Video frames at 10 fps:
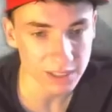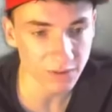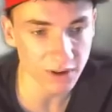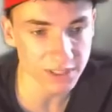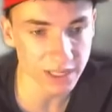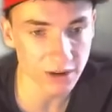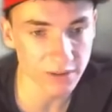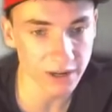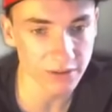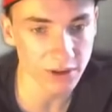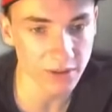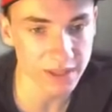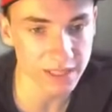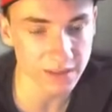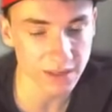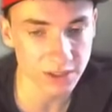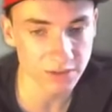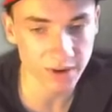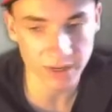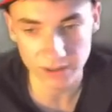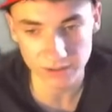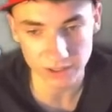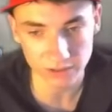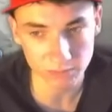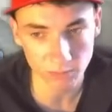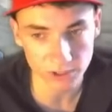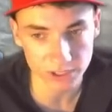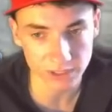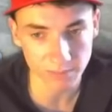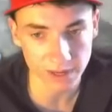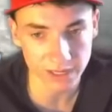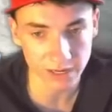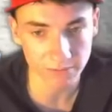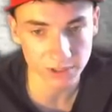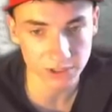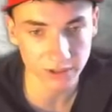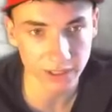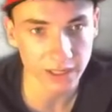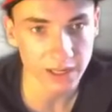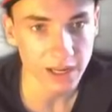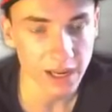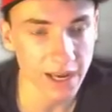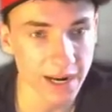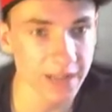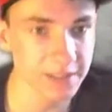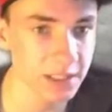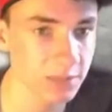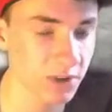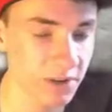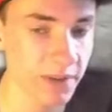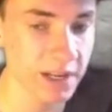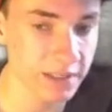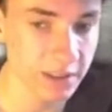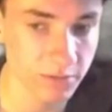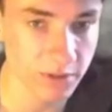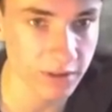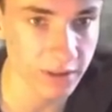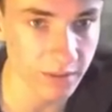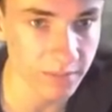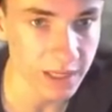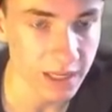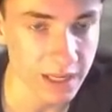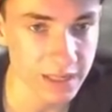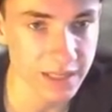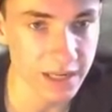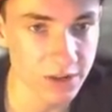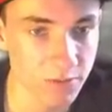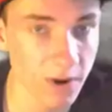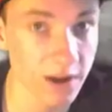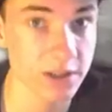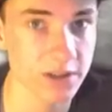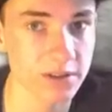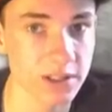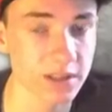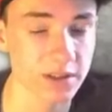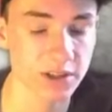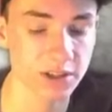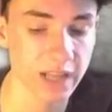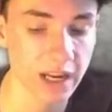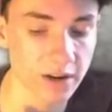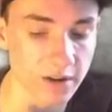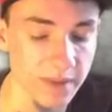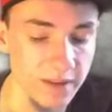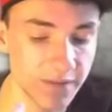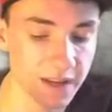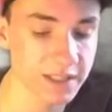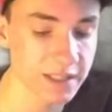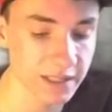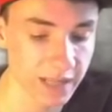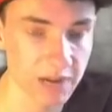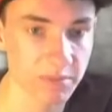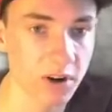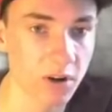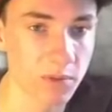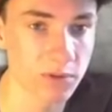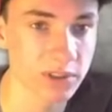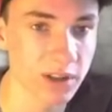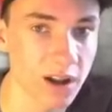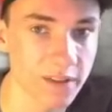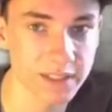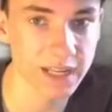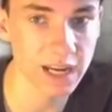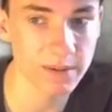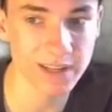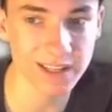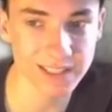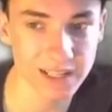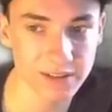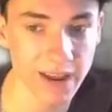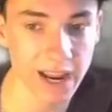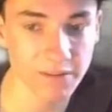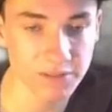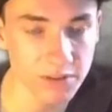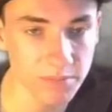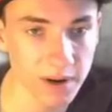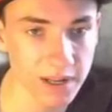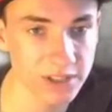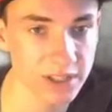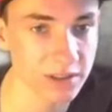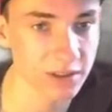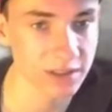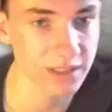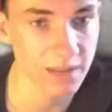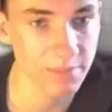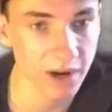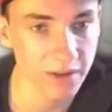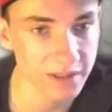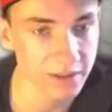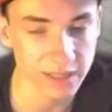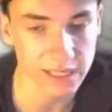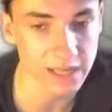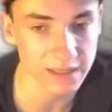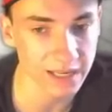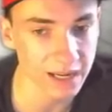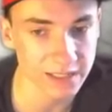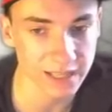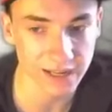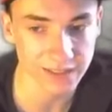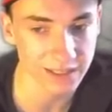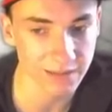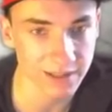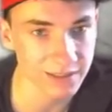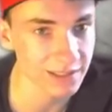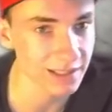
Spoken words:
as far as they don't know that this ledge is right here, so it's more just depending on which trick. And I guess it's a pretty basic rule of thumb, is that you want your skater to be facing the camera almost all the time. You're not saying you have to, but it just looks a lot better than looking at the guy's ass. I mean, it's